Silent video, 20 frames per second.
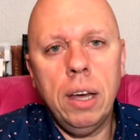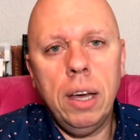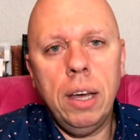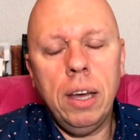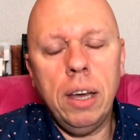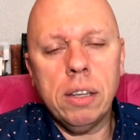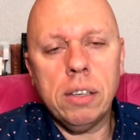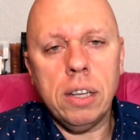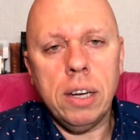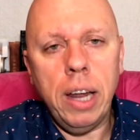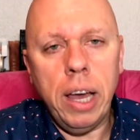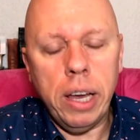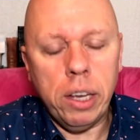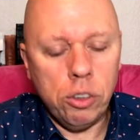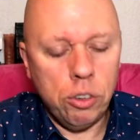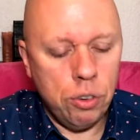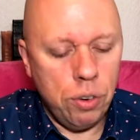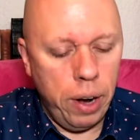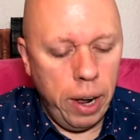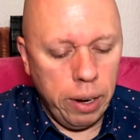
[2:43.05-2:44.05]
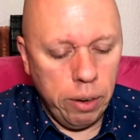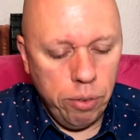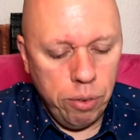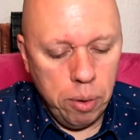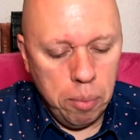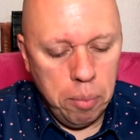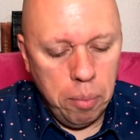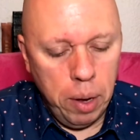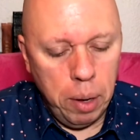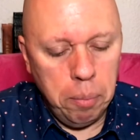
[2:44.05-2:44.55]
Here's an extract
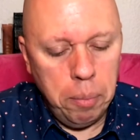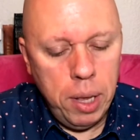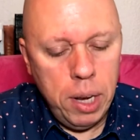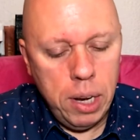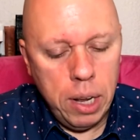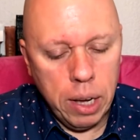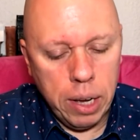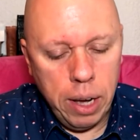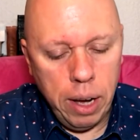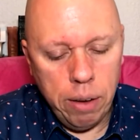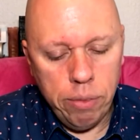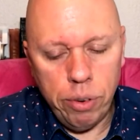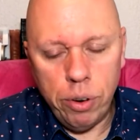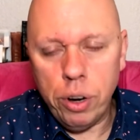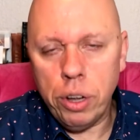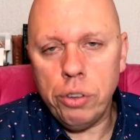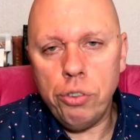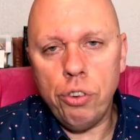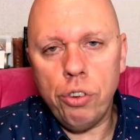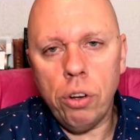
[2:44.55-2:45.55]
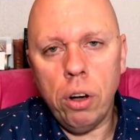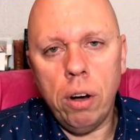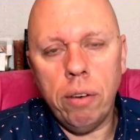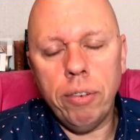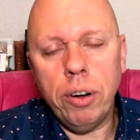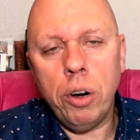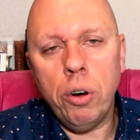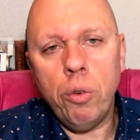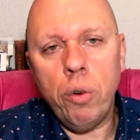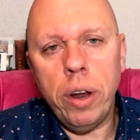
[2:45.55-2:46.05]
from media coverage of
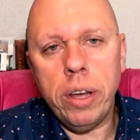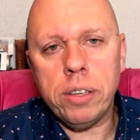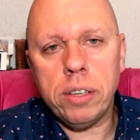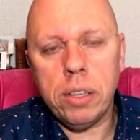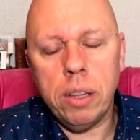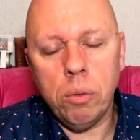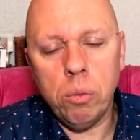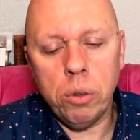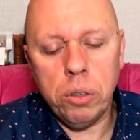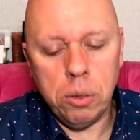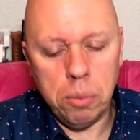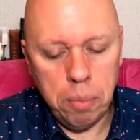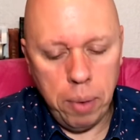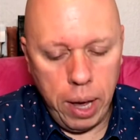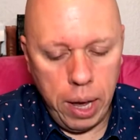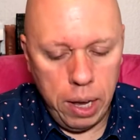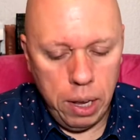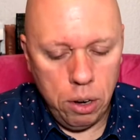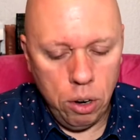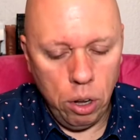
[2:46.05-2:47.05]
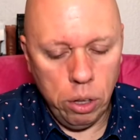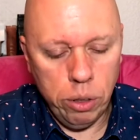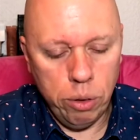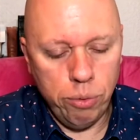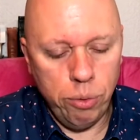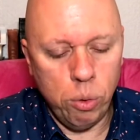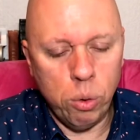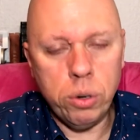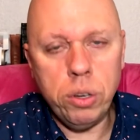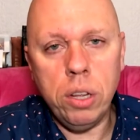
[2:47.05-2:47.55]
an arrest that was made on the
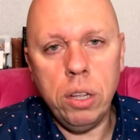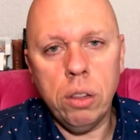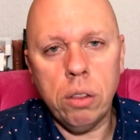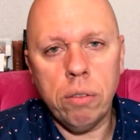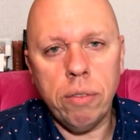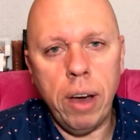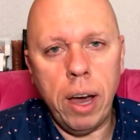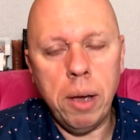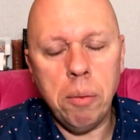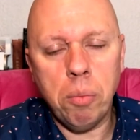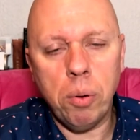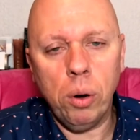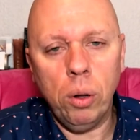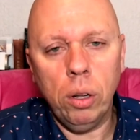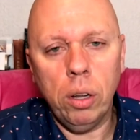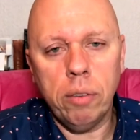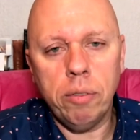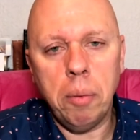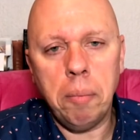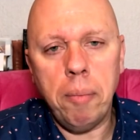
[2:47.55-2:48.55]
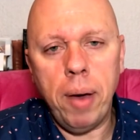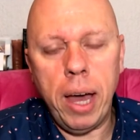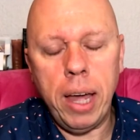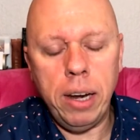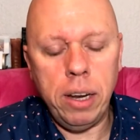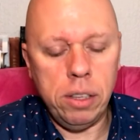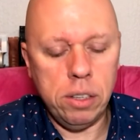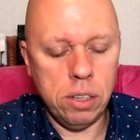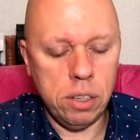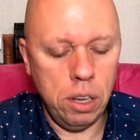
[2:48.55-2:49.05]
14th of April of a
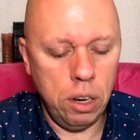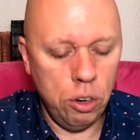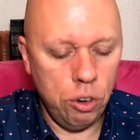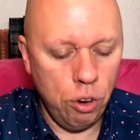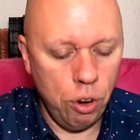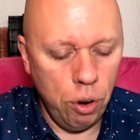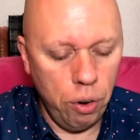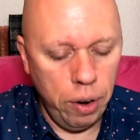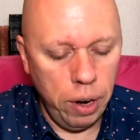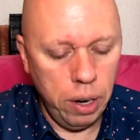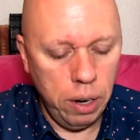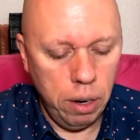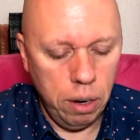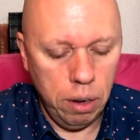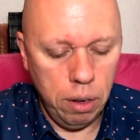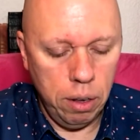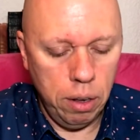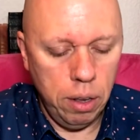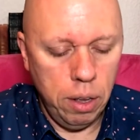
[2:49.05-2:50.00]
man in Centurion.